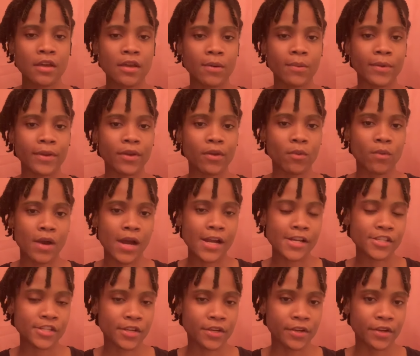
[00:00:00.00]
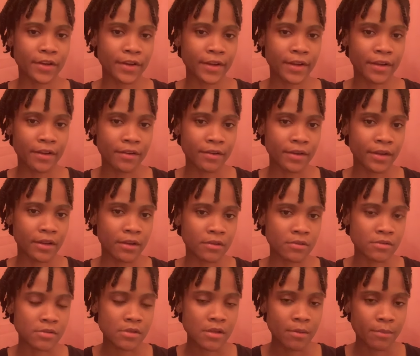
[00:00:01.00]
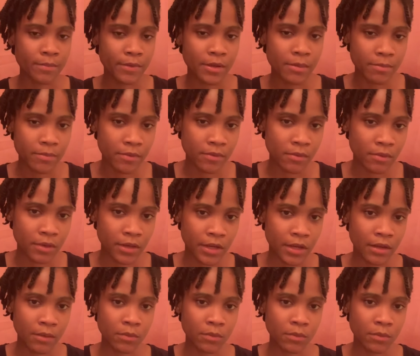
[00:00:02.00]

when you're washing your hair. And, you know, some people, they